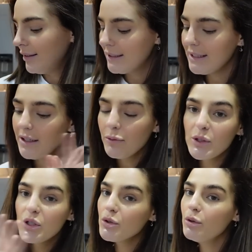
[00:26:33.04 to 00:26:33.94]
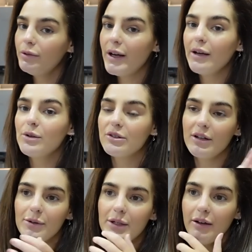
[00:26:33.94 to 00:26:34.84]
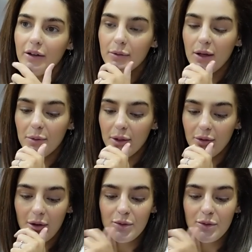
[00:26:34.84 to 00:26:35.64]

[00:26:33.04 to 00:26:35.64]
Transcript: see, we're just all fails around here at the moment.